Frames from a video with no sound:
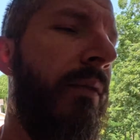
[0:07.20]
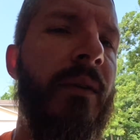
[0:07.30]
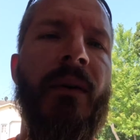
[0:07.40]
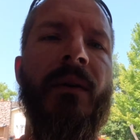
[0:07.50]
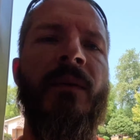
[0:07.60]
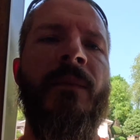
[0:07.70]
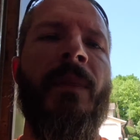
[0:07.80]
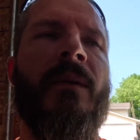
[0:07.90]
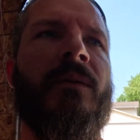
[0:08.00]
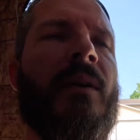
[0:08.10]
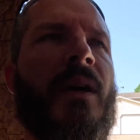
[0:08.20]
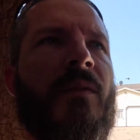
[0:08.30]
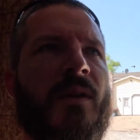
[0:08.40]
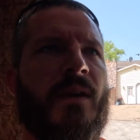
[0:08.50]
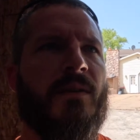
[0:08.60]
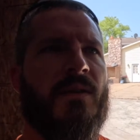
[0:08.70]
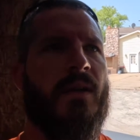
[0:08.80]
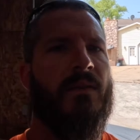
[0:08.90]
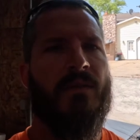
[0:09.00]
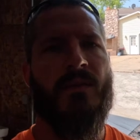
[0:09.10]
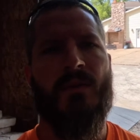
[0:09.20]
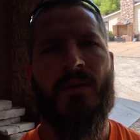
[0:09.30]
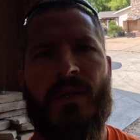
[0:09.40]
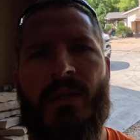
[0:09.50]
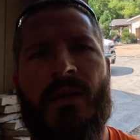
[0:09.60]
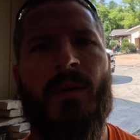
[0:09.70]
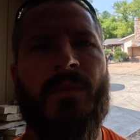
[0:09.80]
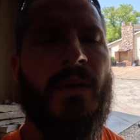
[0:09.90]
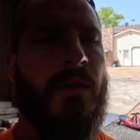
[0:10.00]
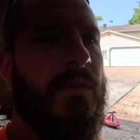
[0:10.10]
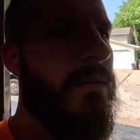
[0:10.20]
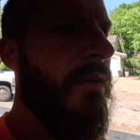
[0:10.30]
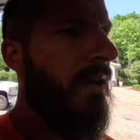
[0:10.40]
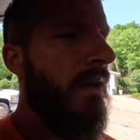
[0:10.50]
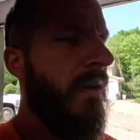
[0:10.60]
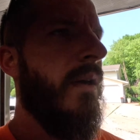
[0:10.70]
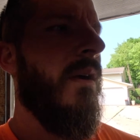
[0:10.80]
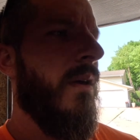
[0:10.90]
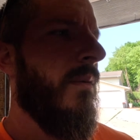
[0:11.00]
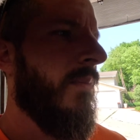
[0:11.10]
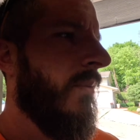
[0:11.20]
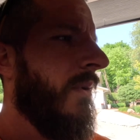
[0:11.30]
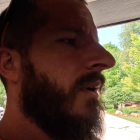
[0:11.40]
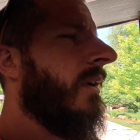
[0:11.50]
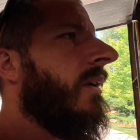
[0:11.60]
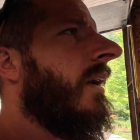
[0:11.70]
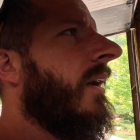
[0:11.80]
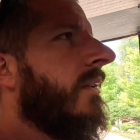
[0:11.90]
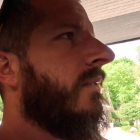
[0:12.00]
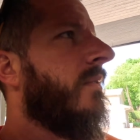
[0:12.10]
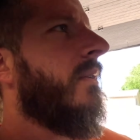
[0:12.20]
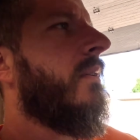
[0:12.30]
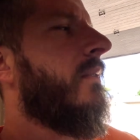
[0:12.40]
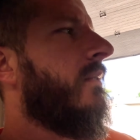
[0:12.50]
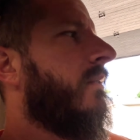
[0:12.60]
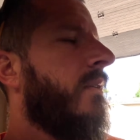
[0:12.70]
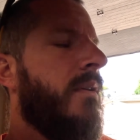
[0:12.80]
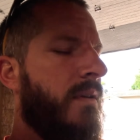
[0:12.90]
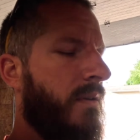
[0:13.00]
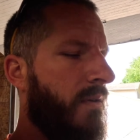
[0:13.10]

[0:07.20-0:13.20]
ago, so I haven't had a chance to do any updates. But we are at, let's see,